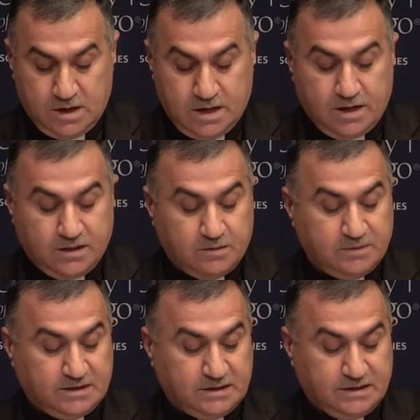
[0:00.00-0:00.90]
in the
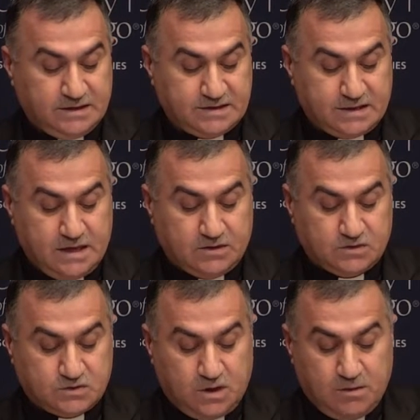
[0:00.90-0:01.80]
Middle East and
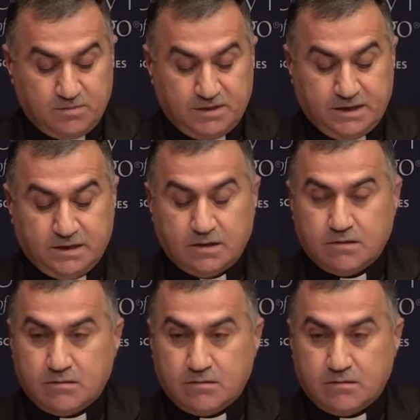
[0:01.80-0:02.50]
stop the